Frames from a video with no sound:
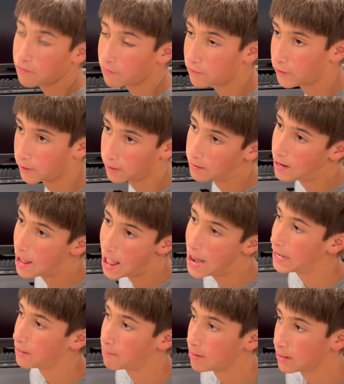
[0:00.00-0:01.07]
for
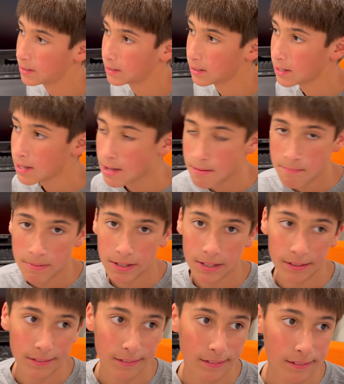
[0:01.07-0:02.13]
anybody
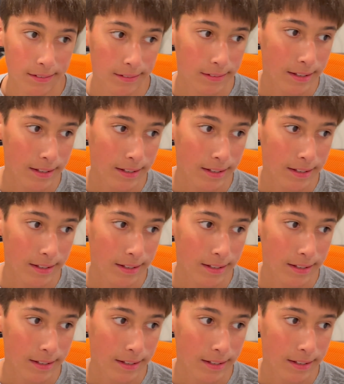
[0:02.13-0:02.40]
because